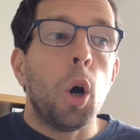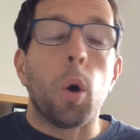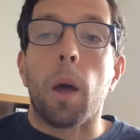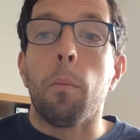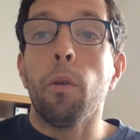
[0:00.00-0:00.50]

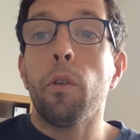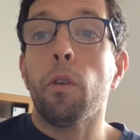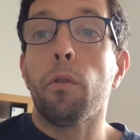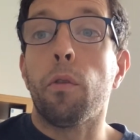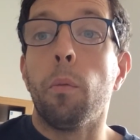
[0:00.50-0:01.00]
Okay, moving
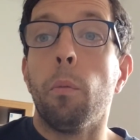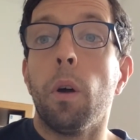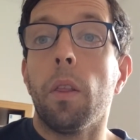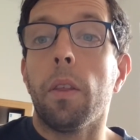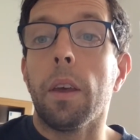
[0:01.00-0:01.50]
on from
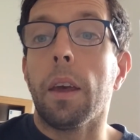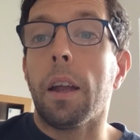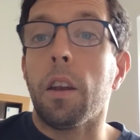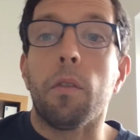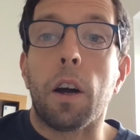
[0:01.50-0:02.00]
the
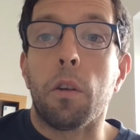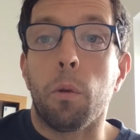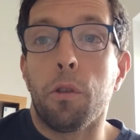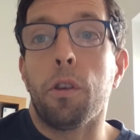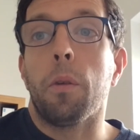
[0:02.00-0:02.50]
end of Act
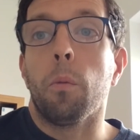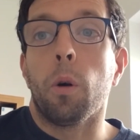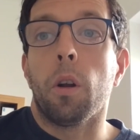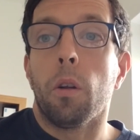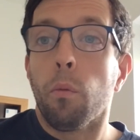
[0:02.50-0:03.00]
1, Scene
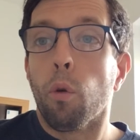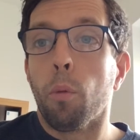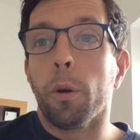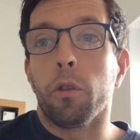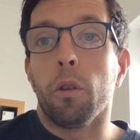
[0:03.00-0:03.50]
1 and
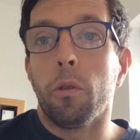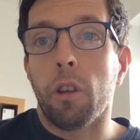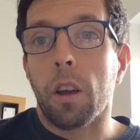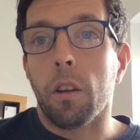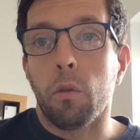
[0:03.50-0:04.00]
Romeo's love
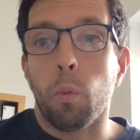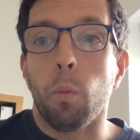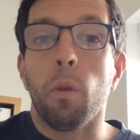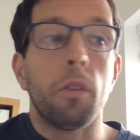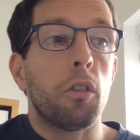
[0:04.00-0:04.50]
sickness, we
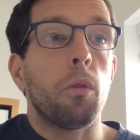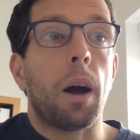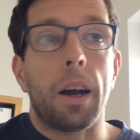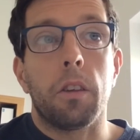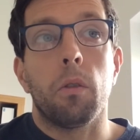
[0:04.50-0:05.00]
move into
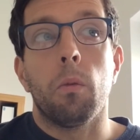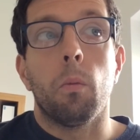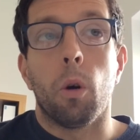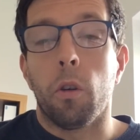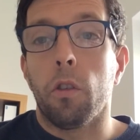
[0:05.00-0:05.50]
Act
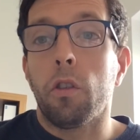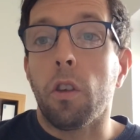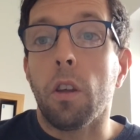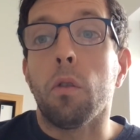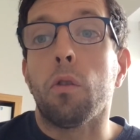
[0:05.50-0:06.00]
1,
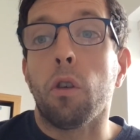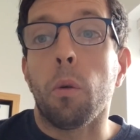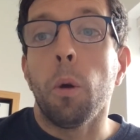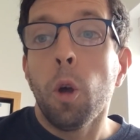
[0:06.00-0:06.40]
Scene 2,